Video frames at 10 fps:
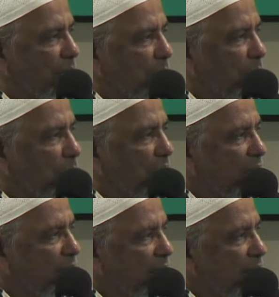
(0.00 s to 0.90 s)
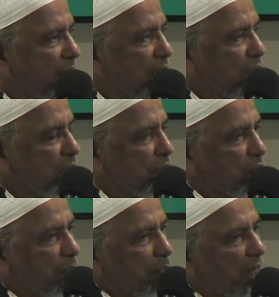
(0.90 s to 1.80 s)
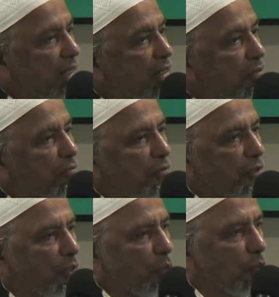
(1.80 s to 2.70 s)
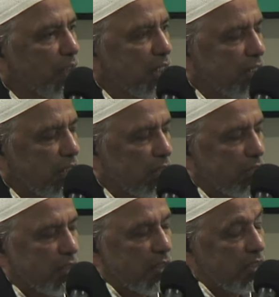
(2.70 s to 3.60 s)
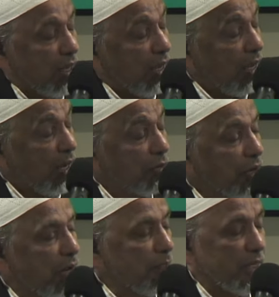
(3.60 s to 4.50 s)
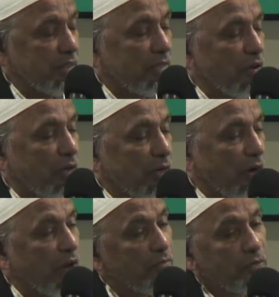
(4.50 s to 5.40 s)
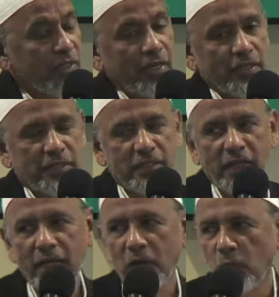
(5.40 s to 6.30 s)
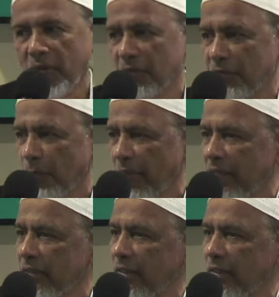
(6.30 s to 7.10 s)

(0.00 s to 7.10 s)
Whatever he has forbidden for you, he says, this is haram, this is unlawful, stay away from it.